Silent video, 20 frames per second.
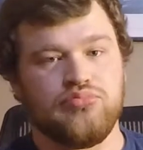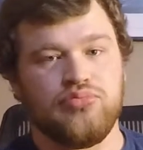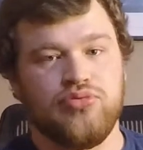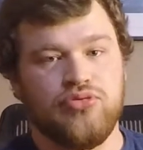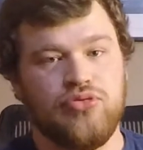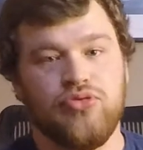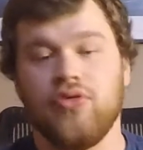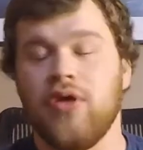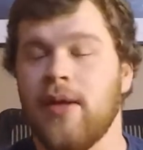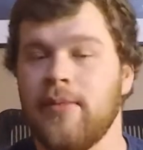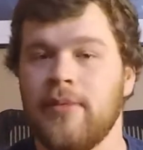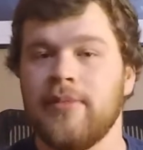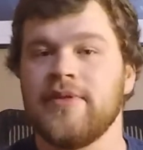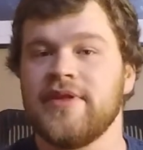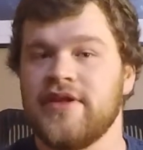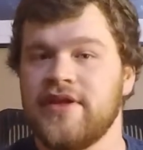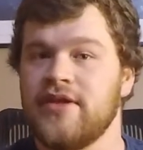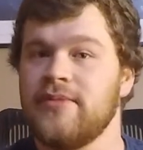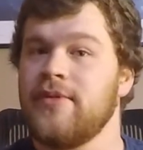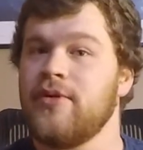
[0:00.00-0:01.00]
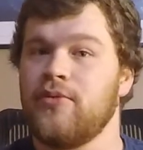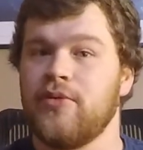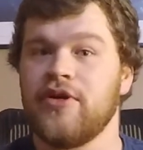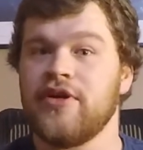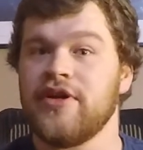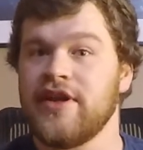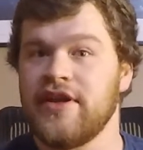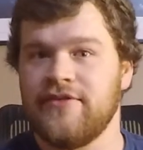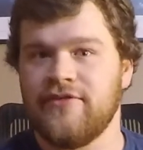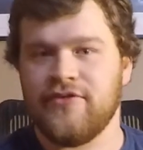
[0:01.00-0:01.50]
probably going to be
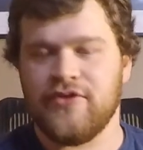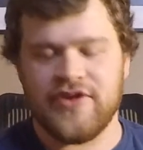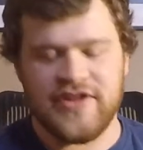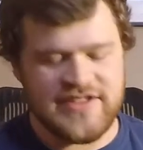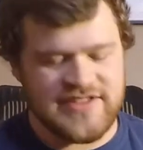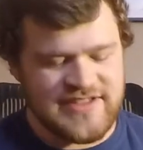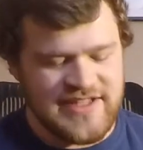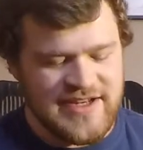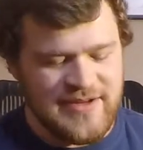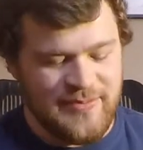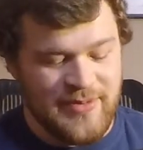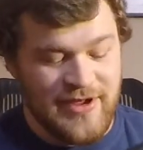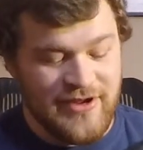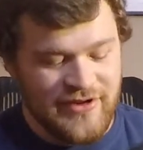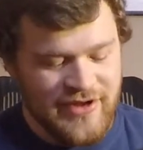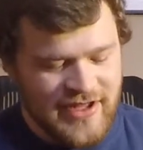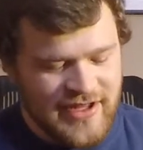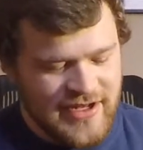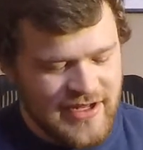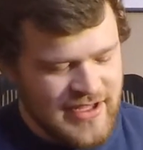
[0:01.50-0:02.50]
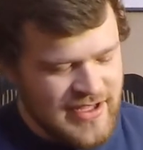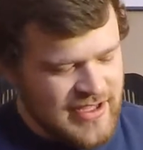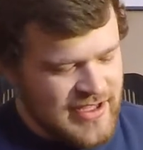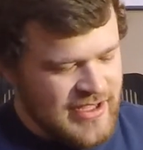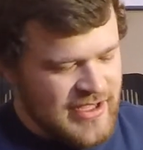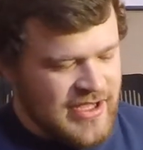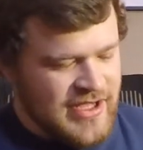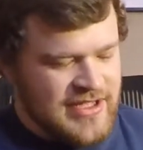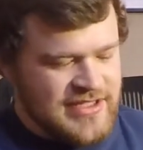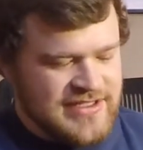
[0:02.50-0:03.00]
wearing it for an extended period.
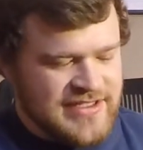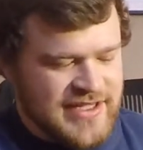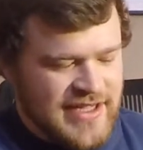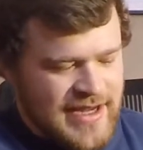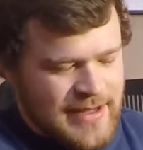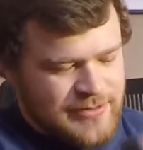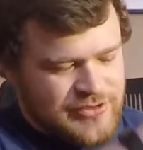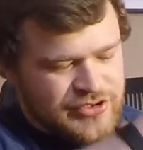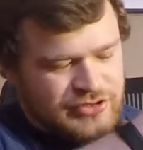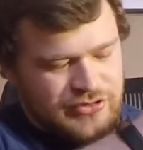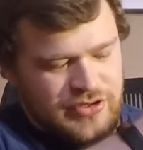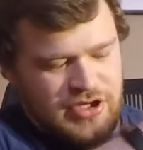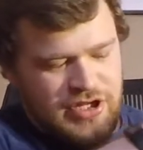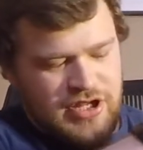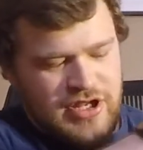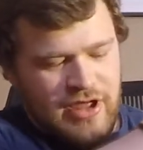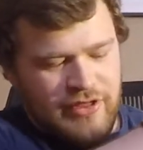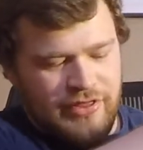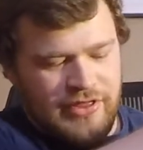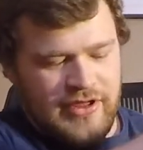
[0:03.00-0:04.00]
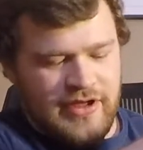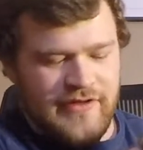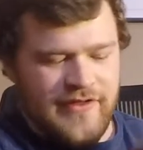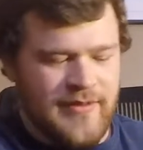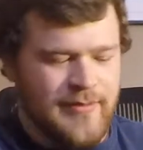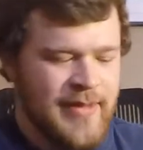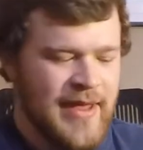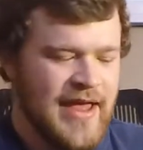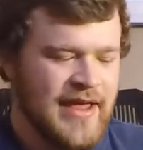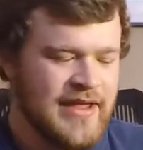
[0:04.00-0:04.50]
It's got absolutely nothing on the
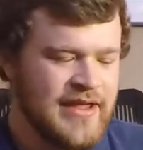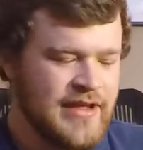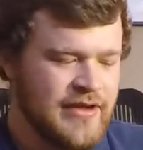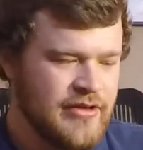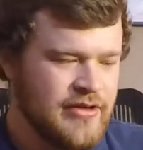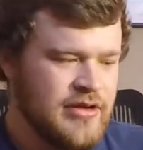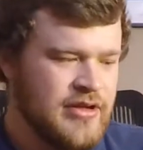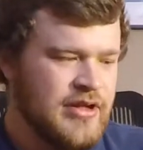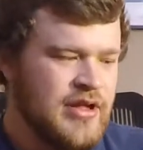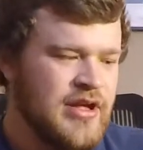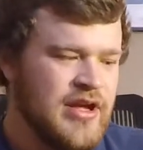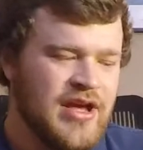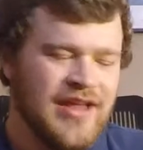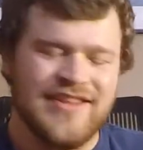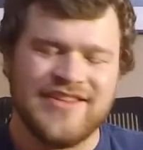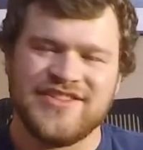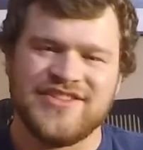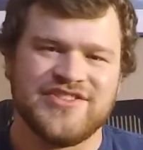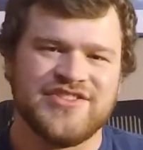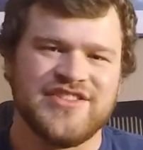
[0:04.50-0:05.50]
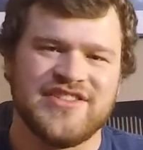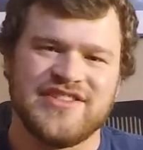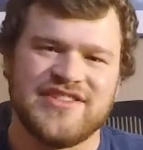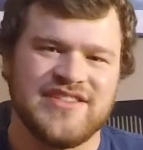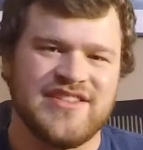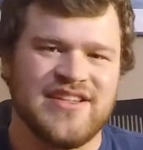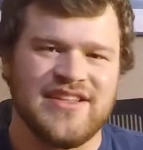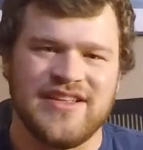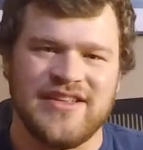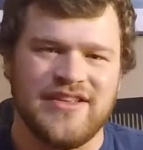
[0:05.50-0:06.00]
back here. This is just
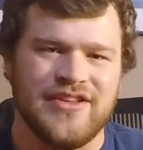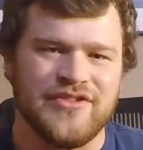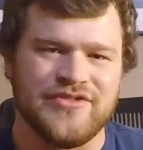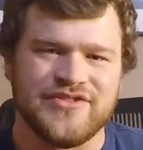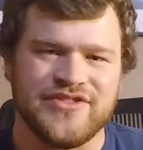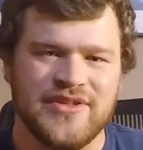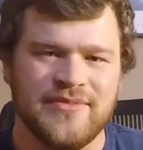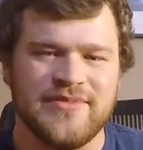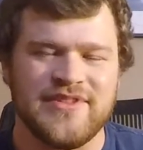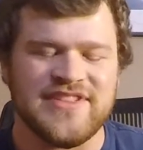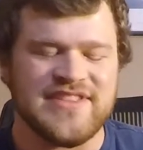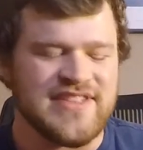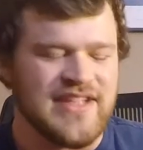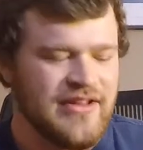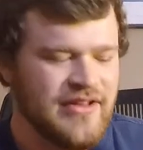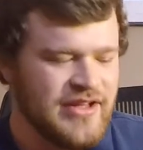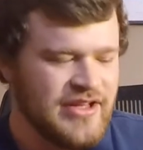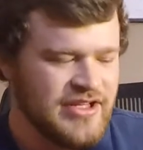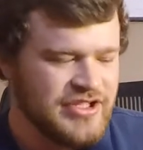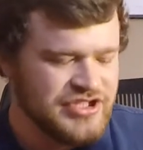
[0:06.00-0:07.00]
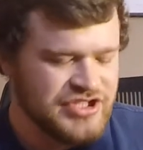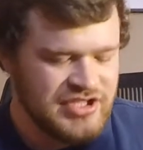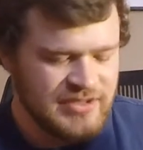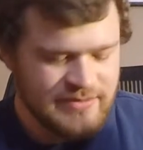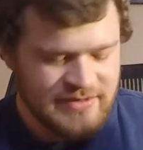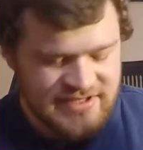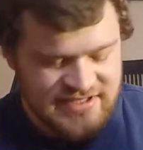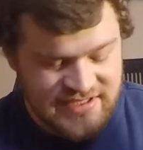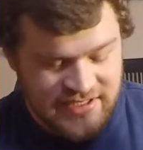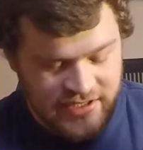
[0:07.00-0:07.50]
something to sell it in, cheap
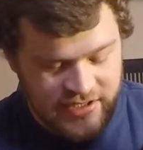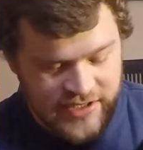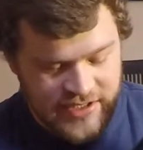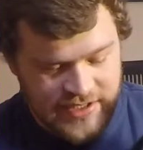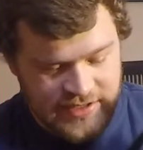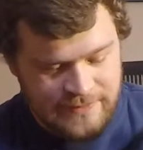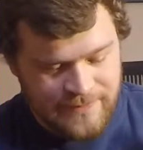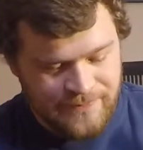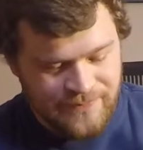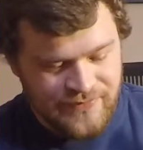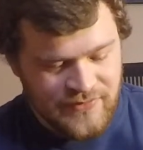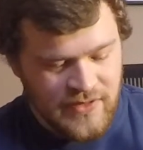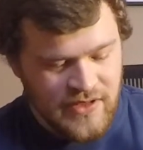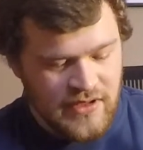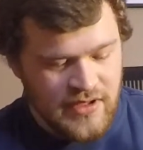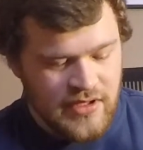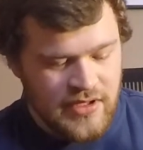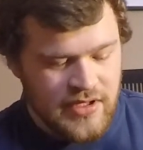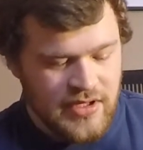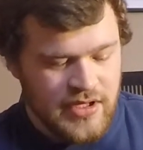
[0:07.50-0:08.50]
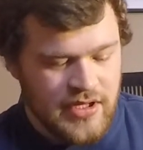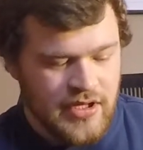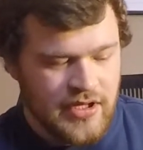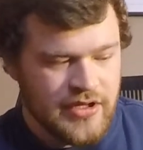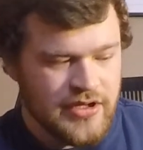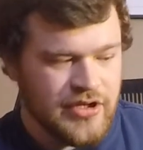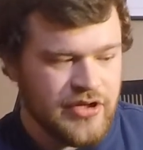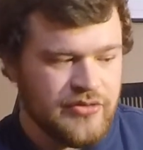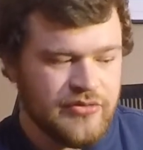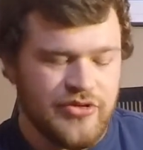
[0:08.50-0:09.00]
to sell it in.
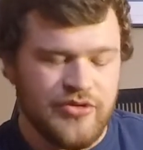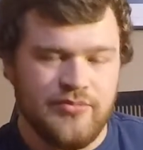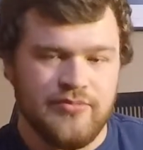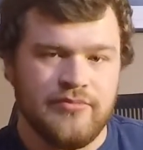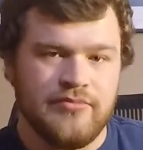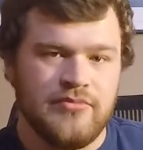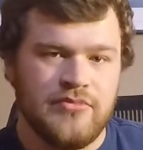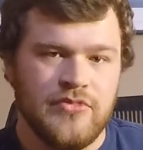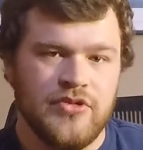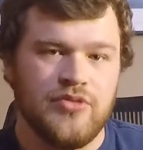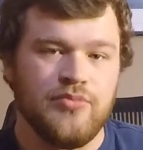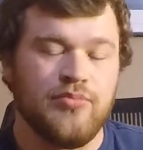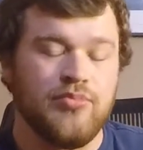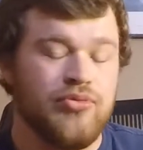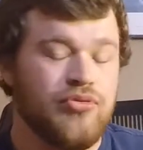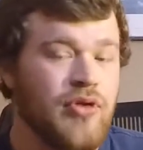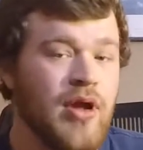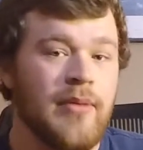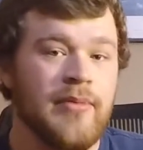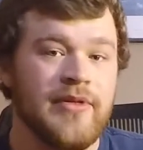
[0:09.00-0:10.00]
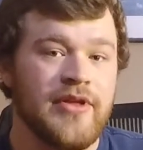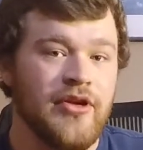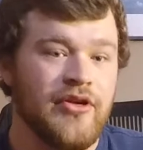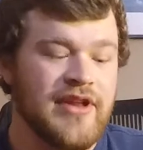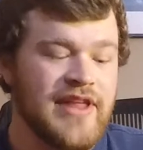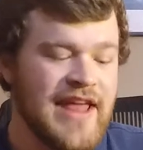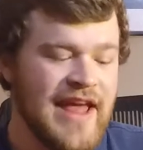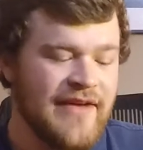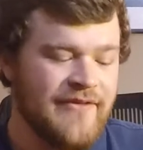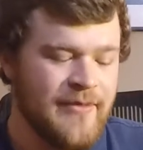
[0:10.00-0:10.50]
You probably
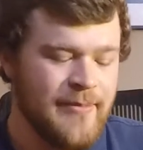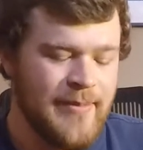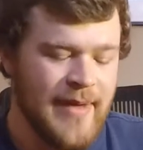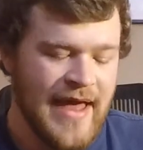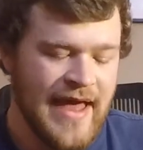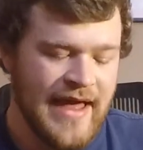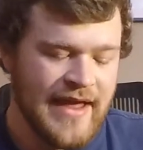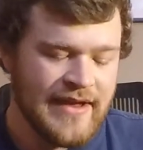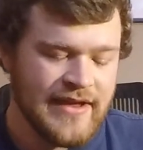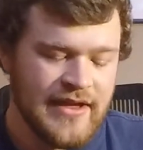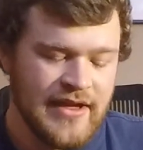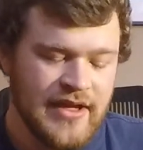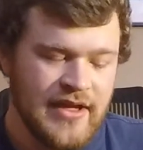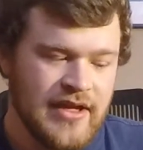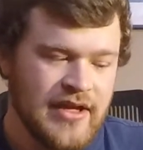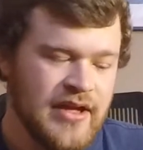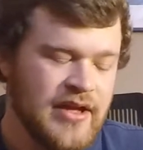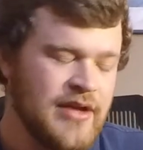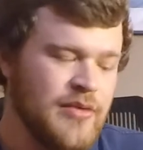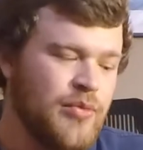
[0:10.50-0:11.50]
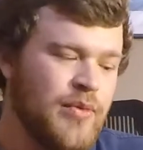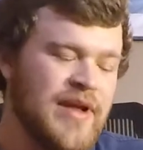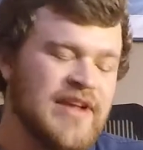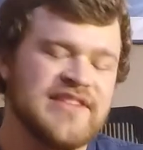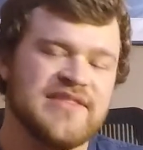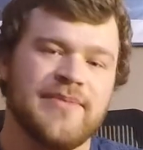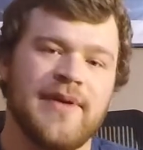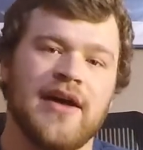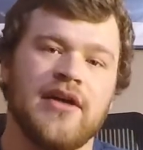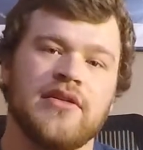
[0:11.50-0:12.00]
already have a bag. It weighs
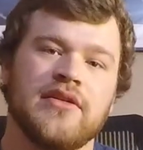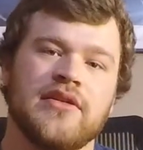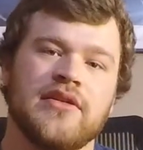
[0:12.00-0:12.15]
about